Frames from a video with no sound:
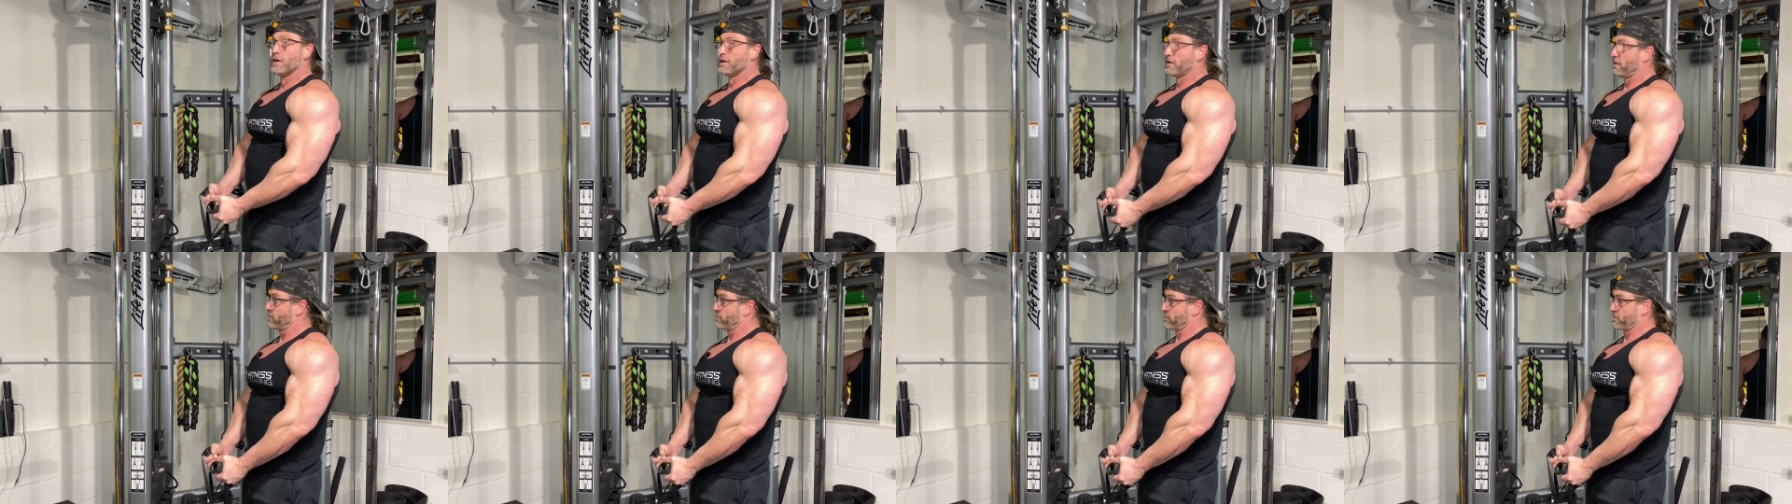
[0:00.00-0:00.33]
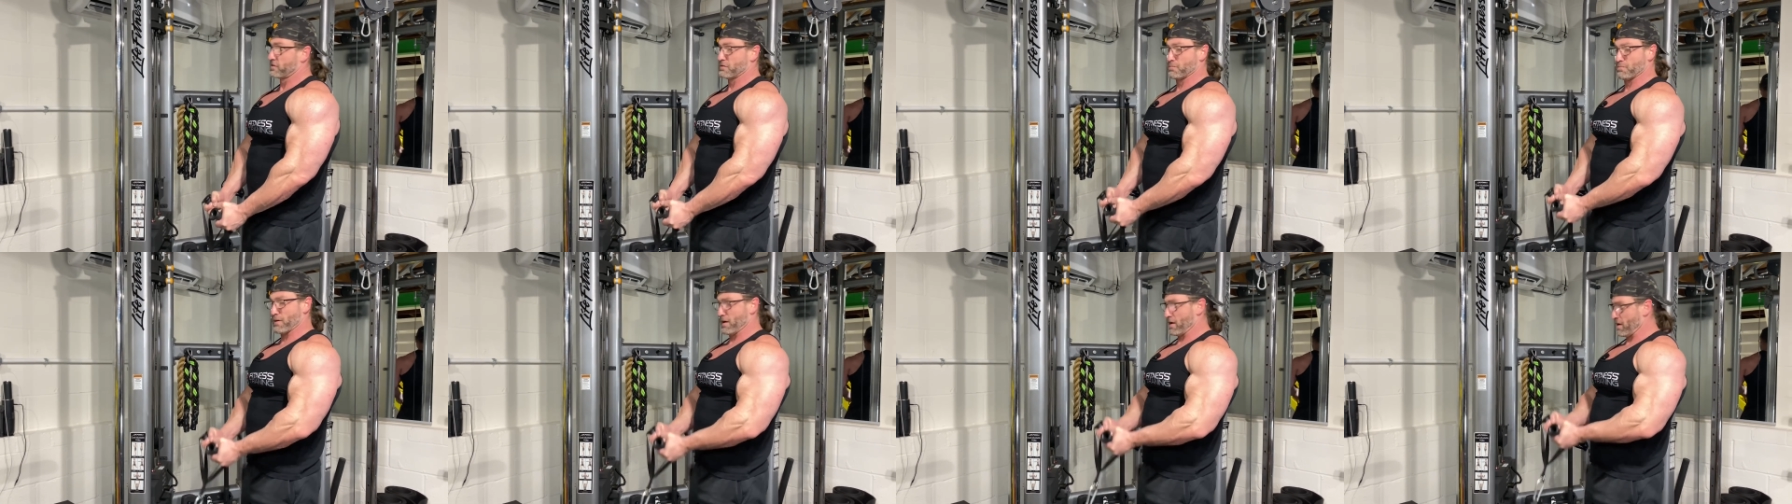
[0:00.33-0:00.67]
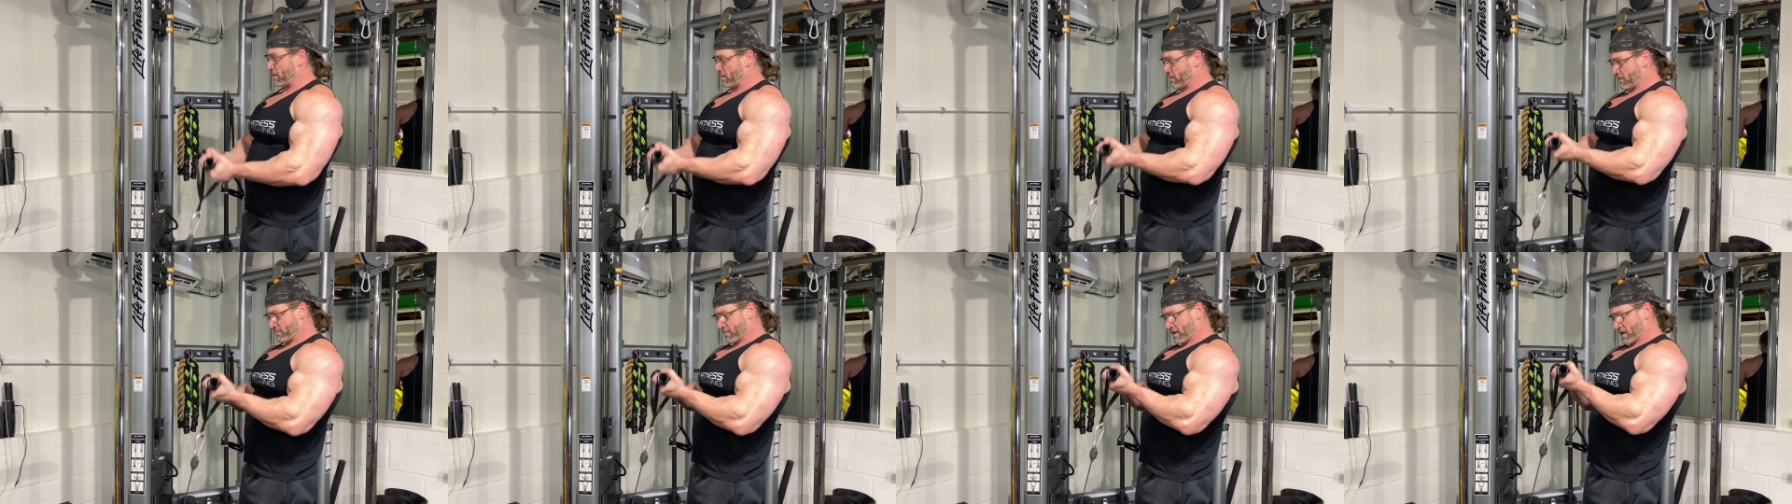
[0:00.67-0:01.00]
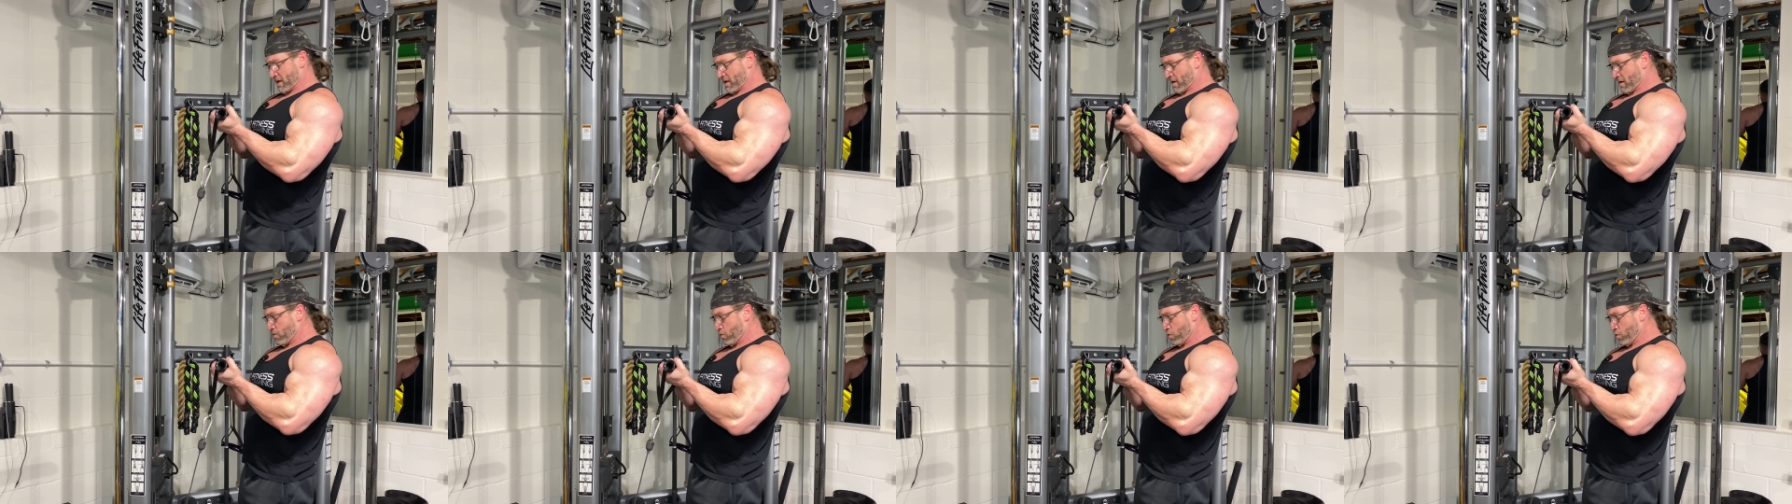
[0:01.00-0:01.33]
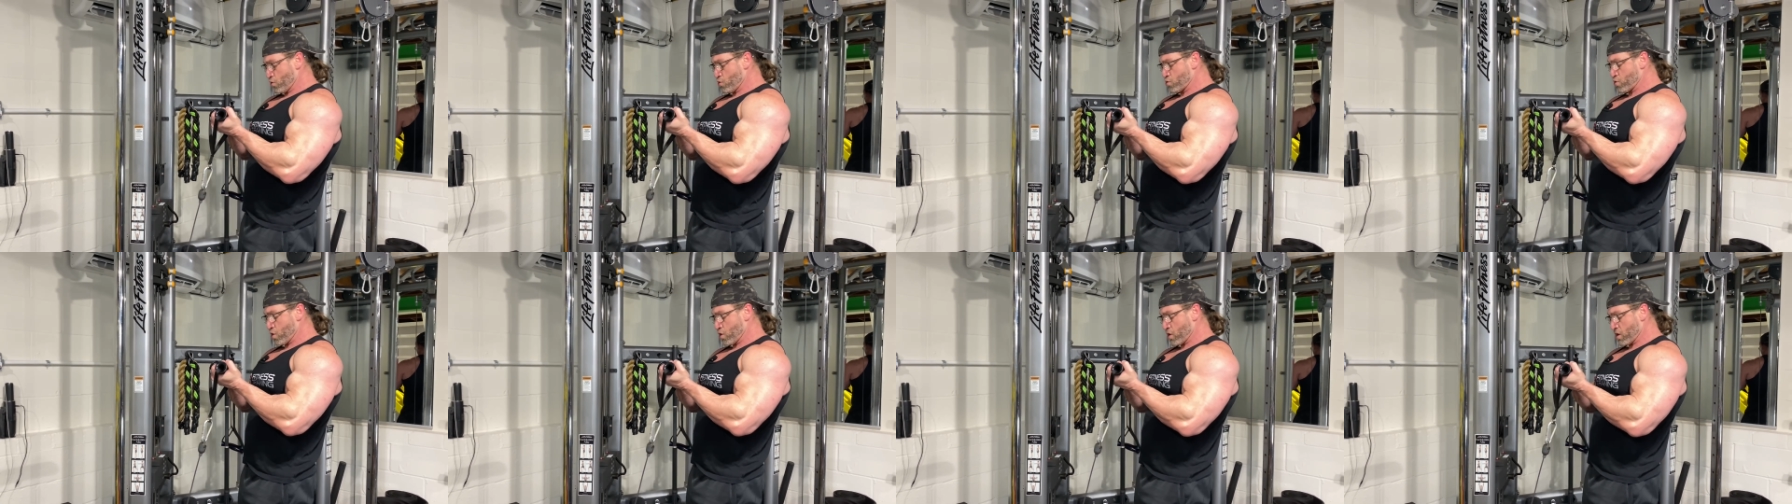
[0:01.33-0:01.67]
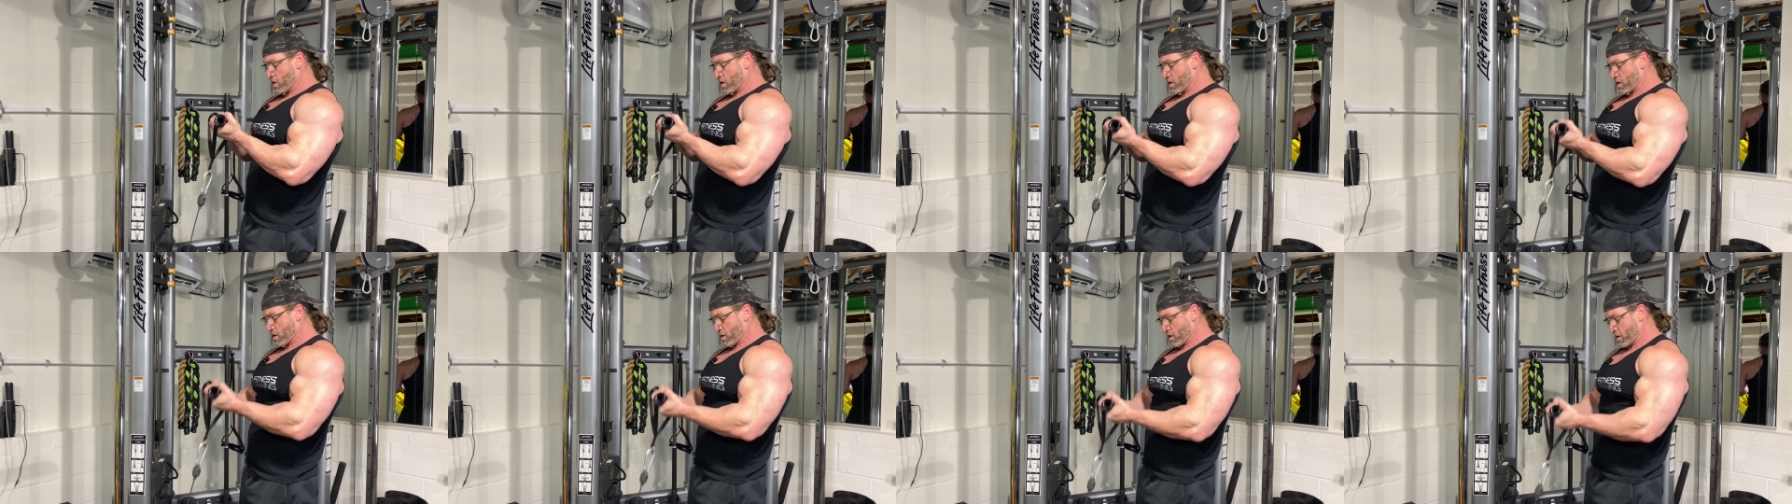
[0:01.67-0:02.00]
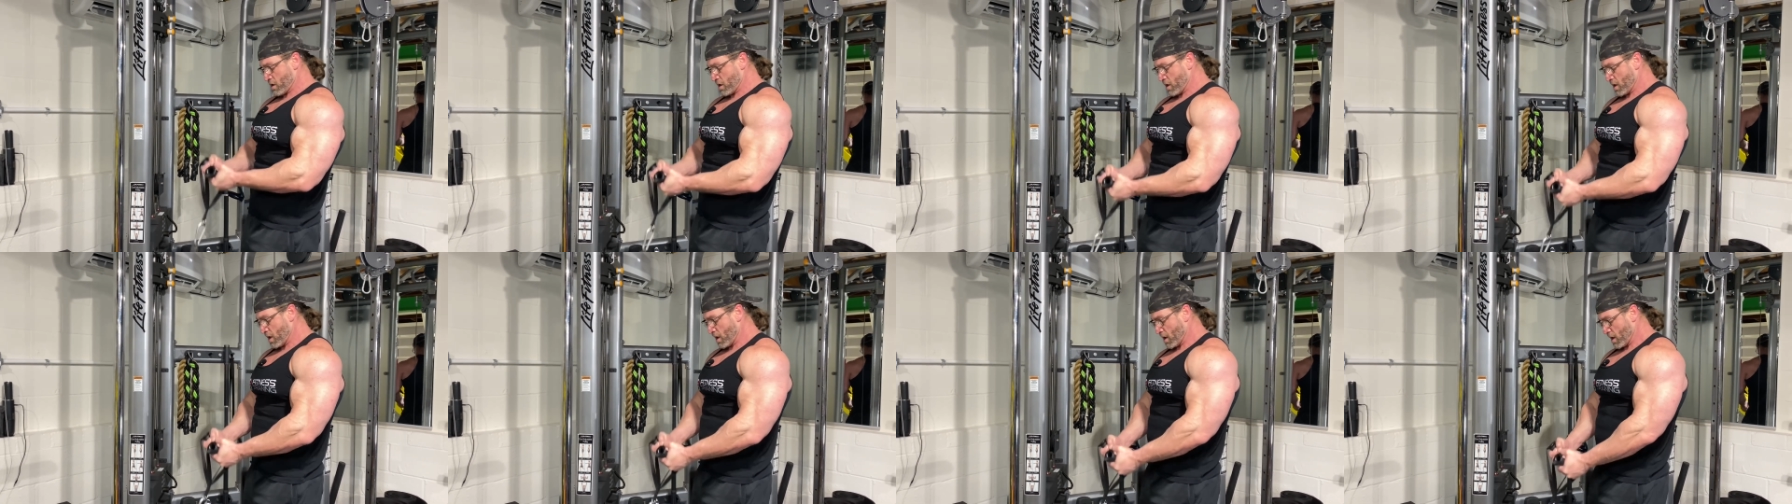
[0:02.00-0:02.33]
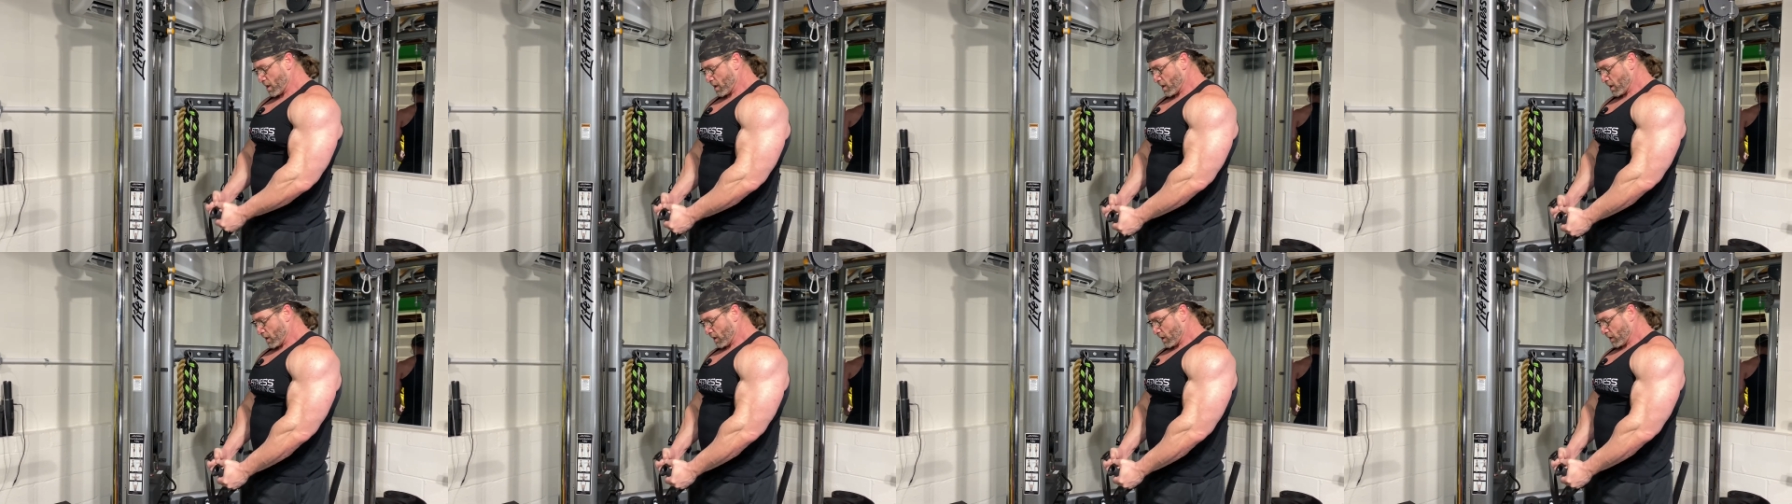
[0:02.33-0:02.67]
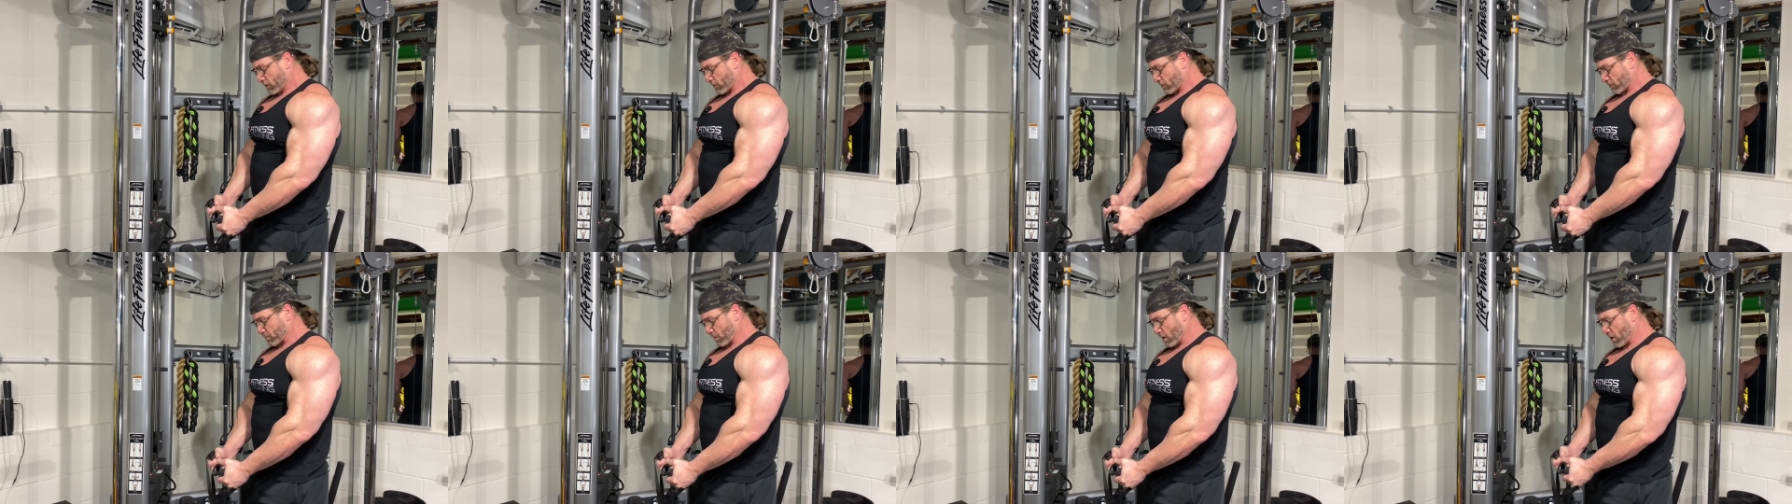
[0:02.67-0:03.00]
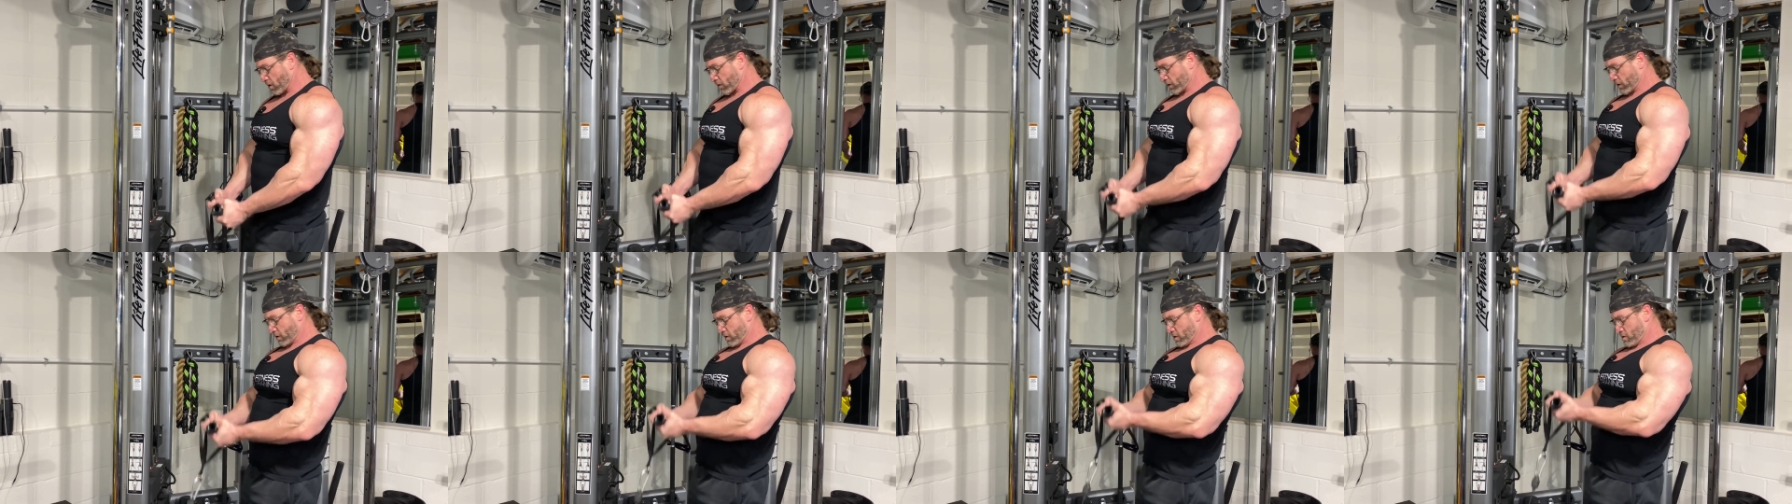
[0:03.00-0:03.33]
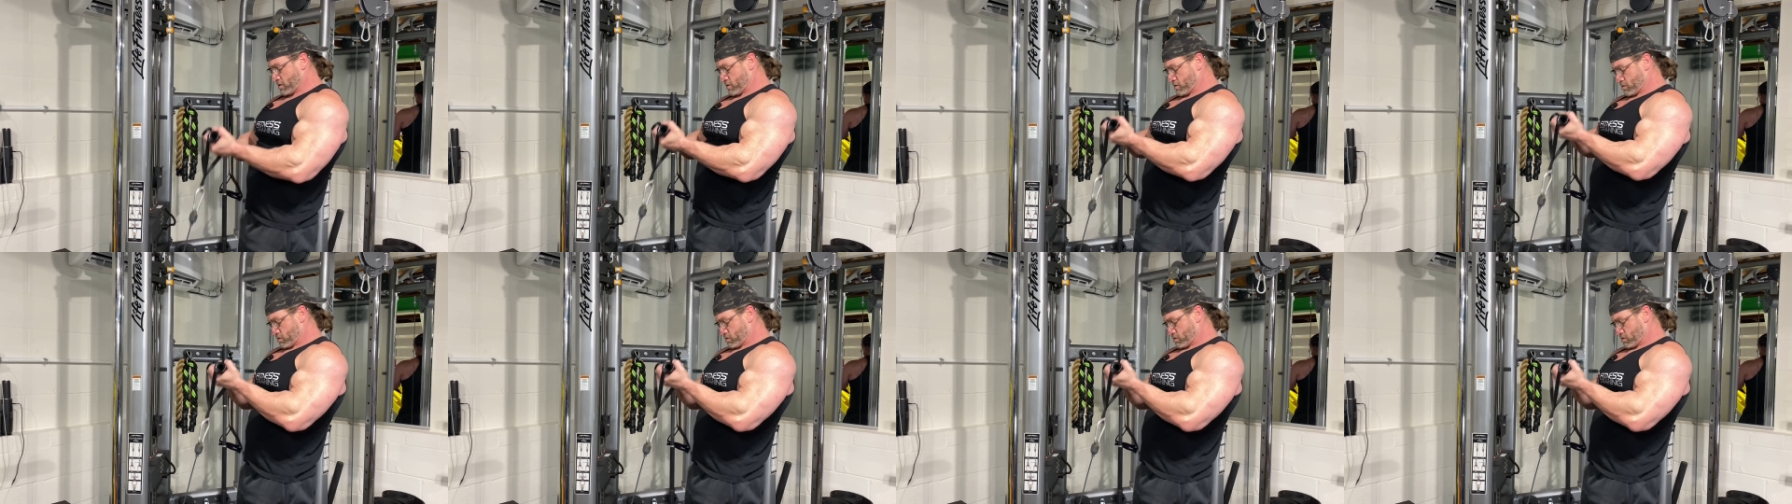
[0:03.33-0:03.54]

This is a burner, man. Whew. Smoker.